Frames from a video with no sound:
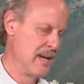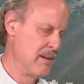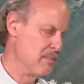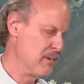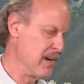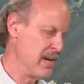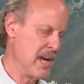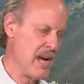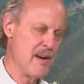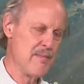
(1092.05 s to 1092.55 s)

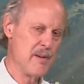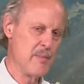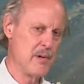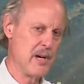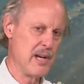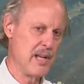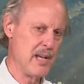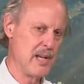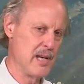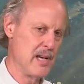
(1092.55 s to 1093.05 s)
bring
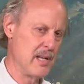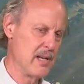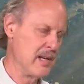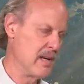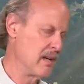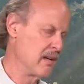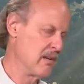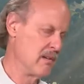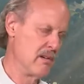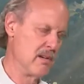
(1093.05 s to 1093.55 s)
everybody in
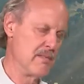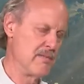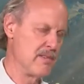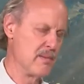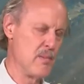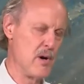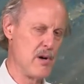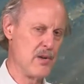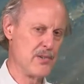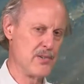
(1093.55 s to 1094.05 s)
and learn
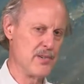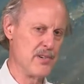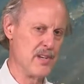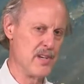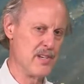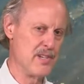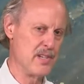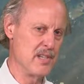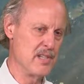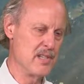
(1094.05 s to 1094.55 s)
from all
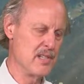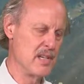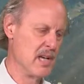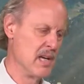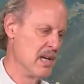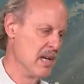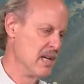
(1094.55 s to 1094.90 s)
traditions.